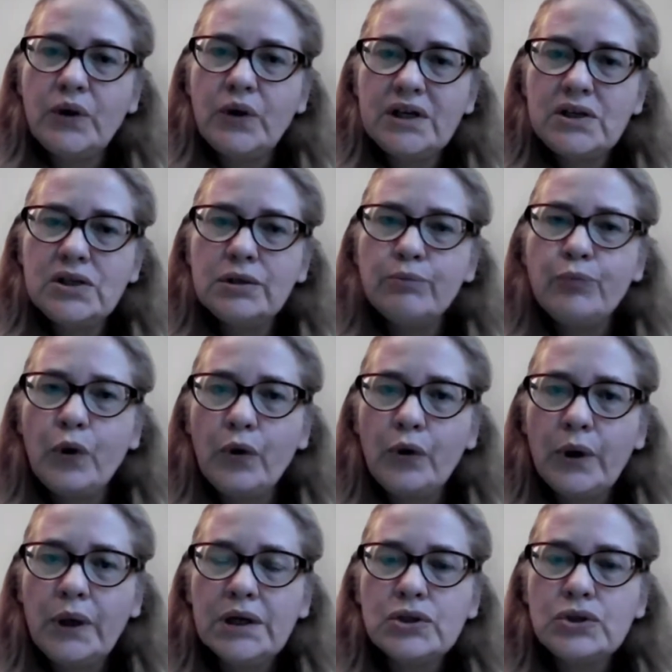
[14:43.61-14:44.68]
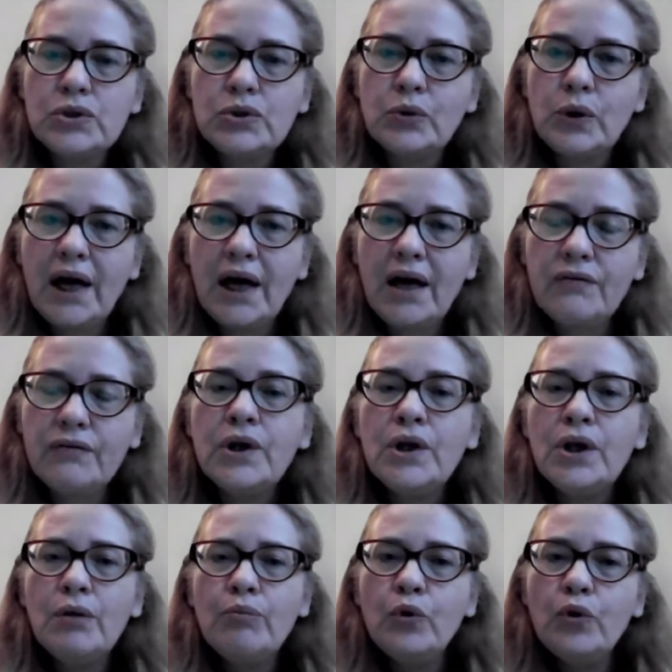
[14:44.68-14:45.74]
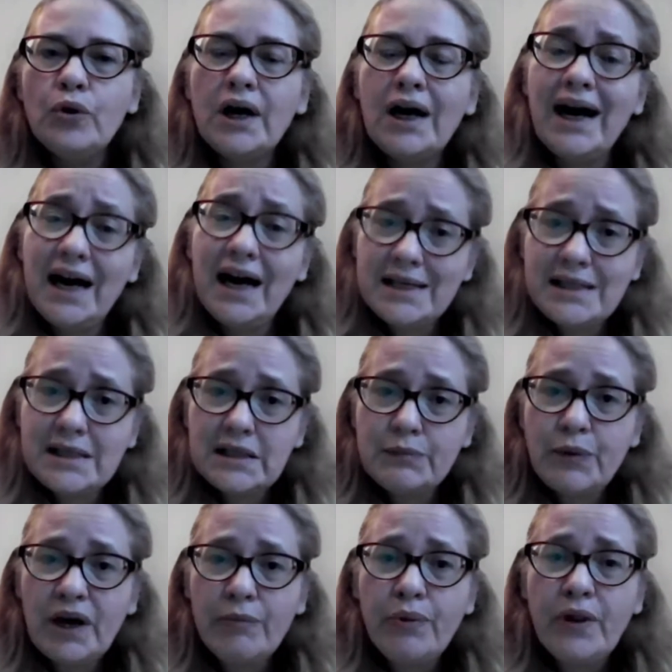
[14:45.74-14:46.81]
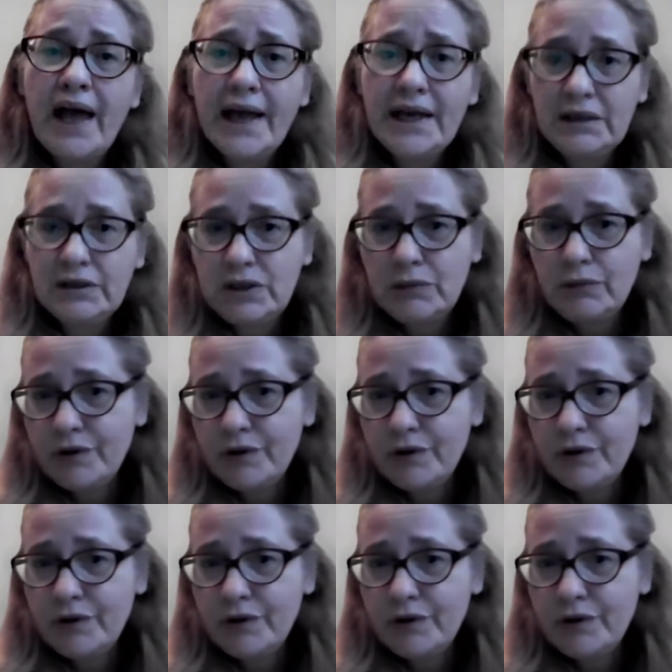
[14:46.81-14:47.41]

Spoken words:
Western Balkans to have more gas pipeline,